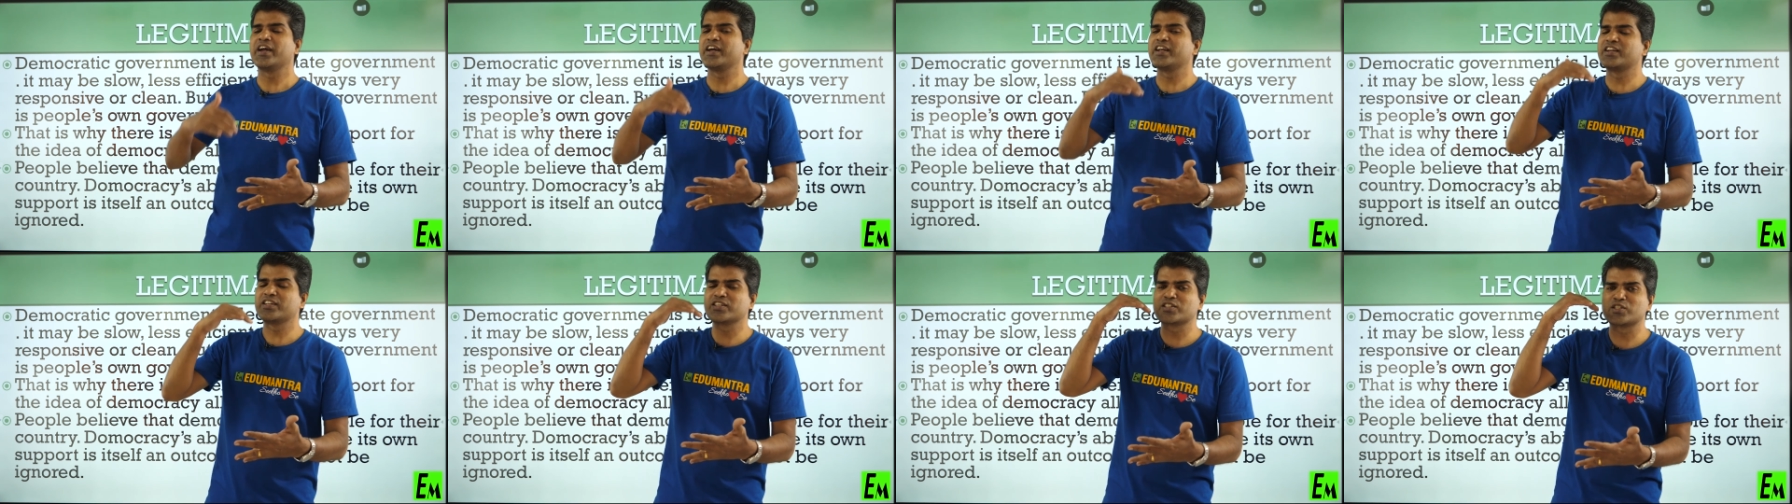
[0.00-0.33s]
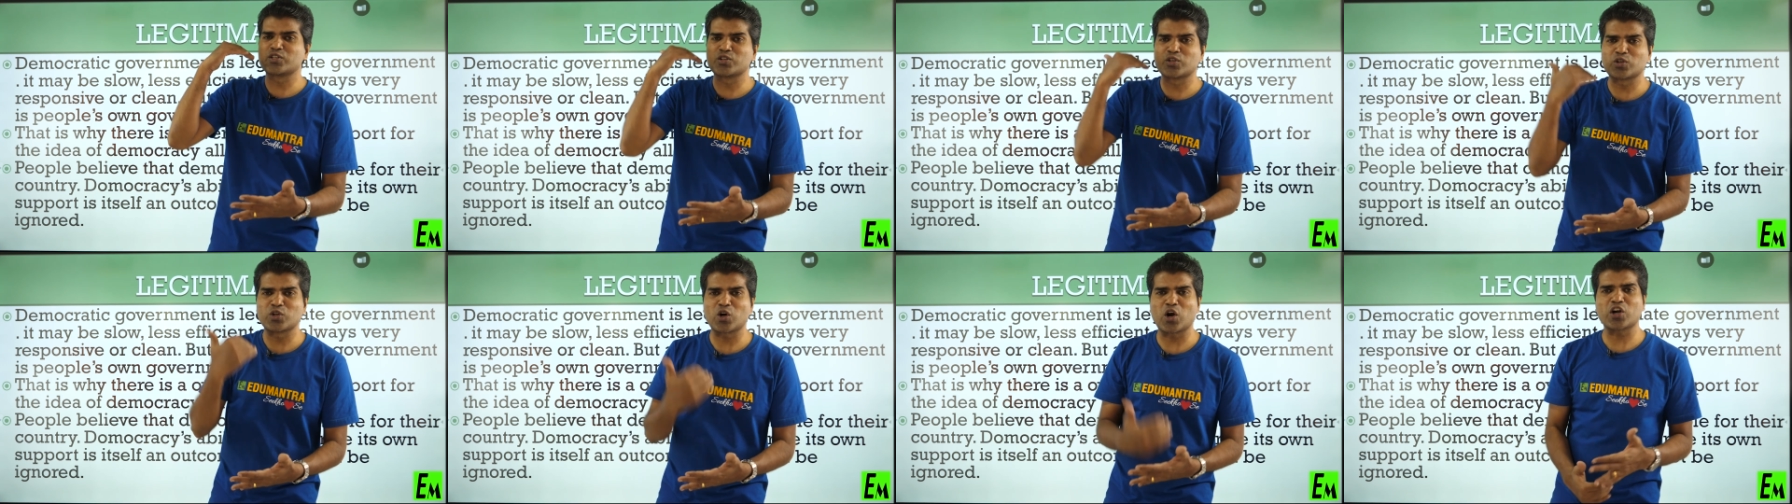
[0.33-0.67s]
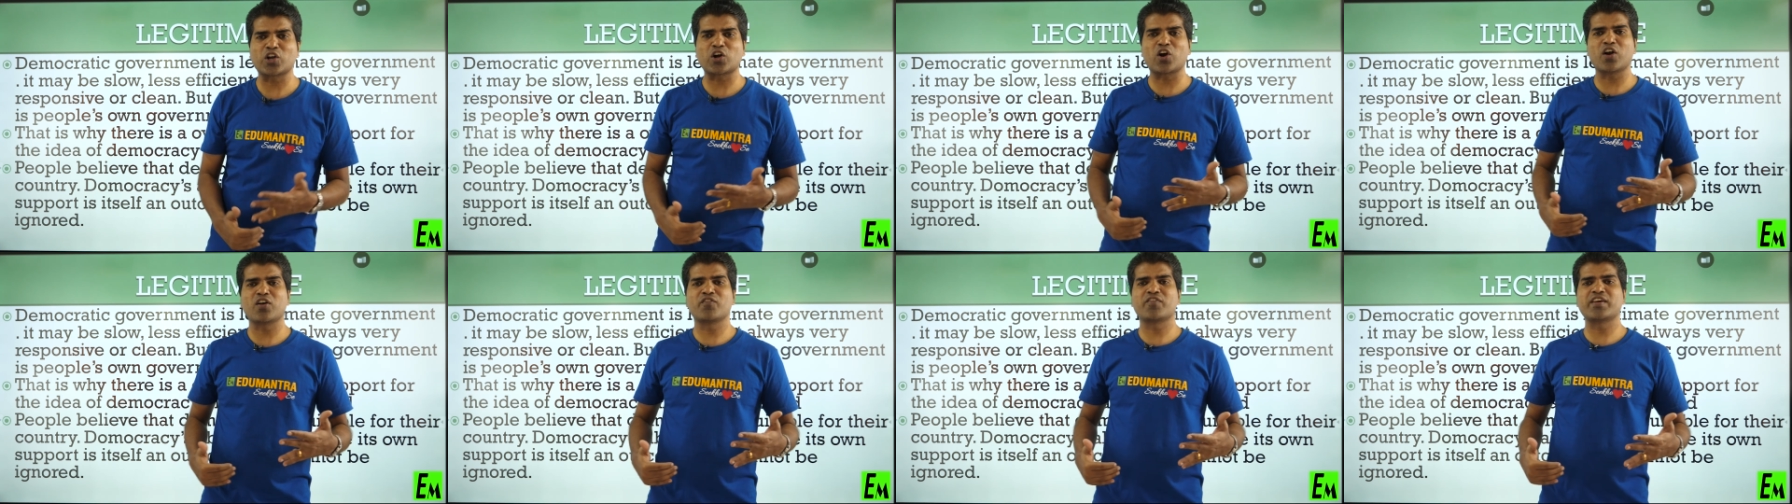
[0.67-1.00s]
it is
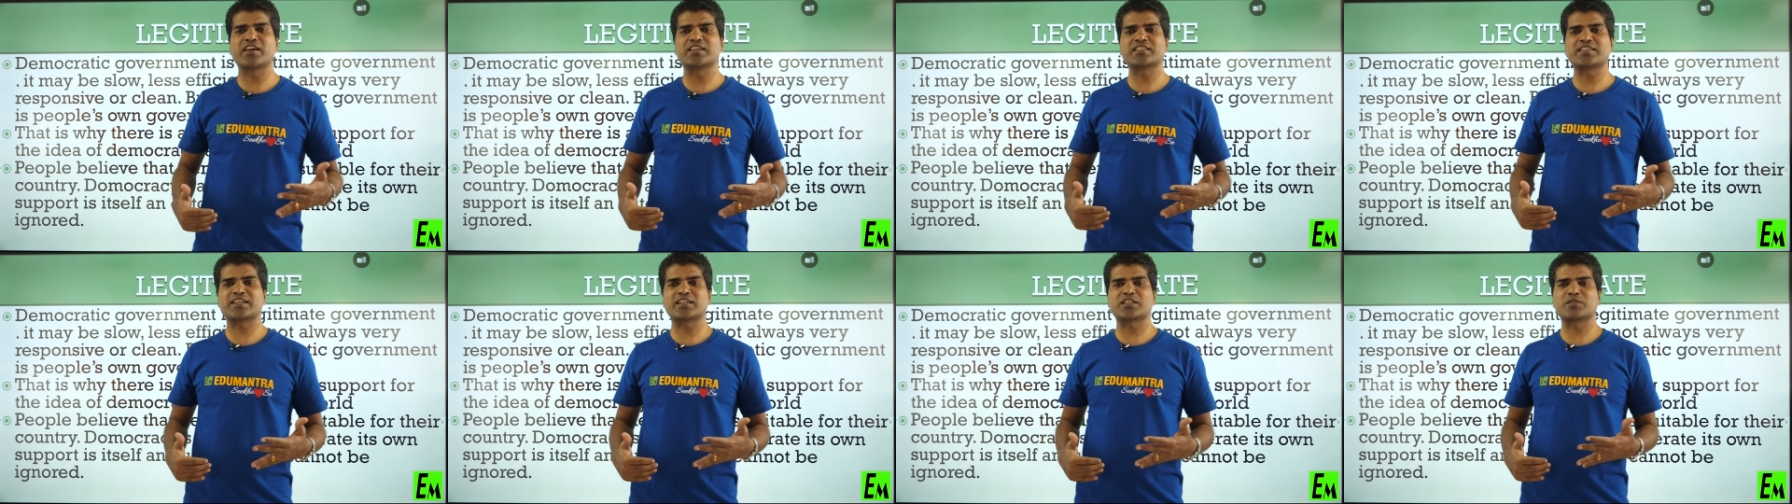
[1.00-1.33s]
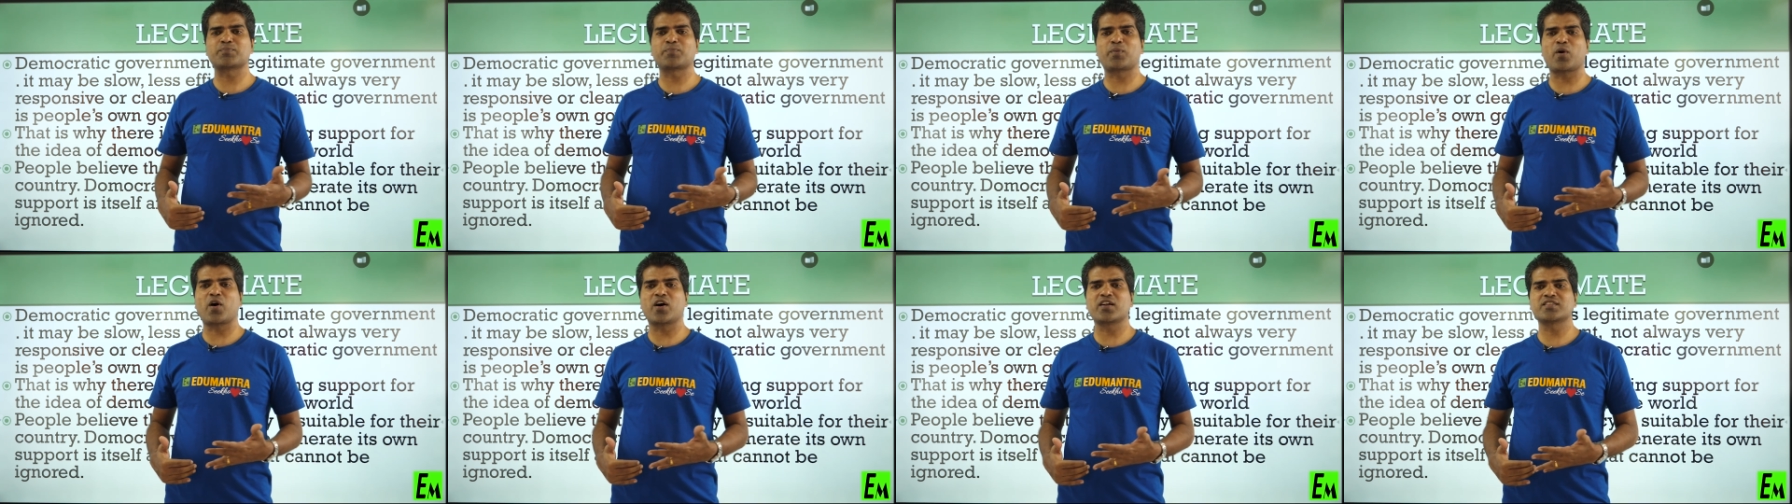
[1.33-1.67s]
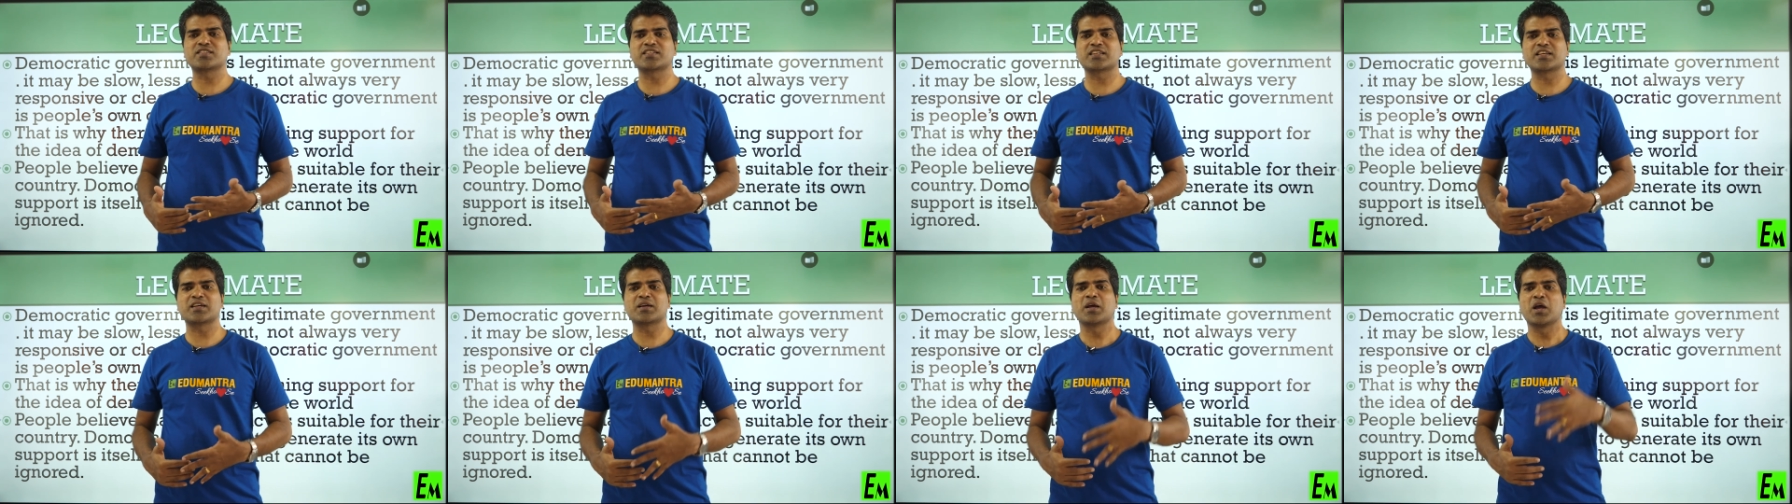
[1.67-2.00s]
not always
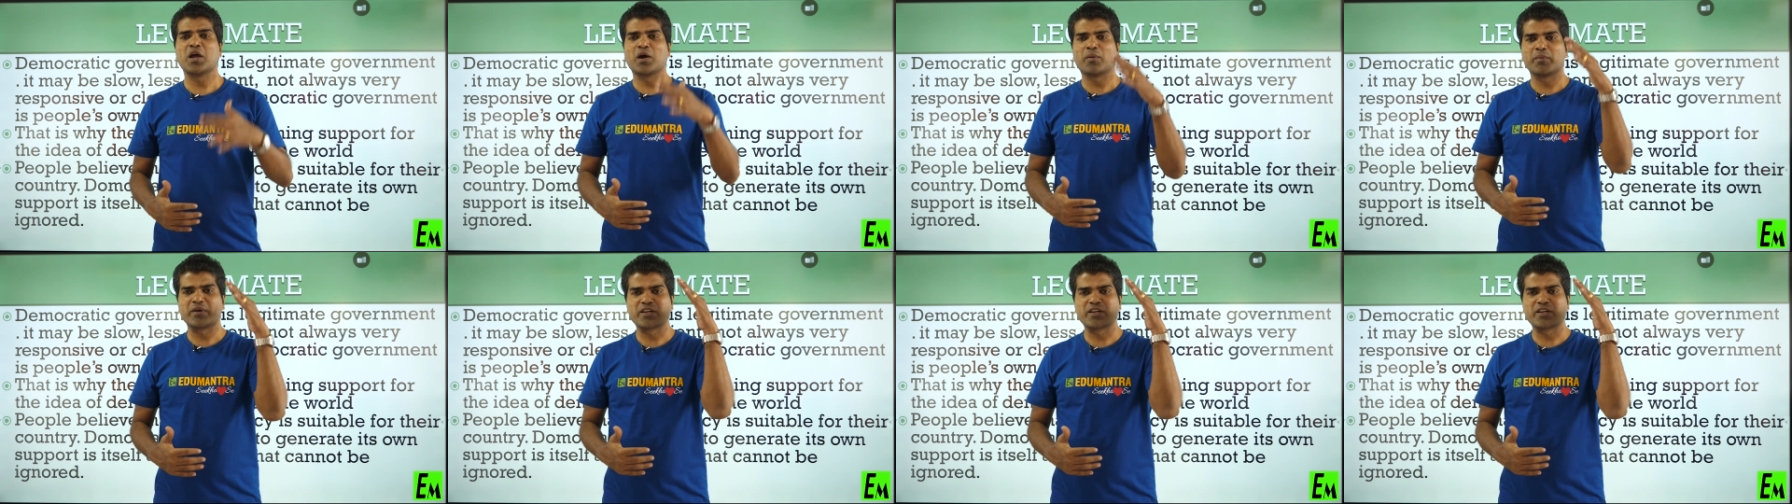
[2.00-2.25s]
responsive,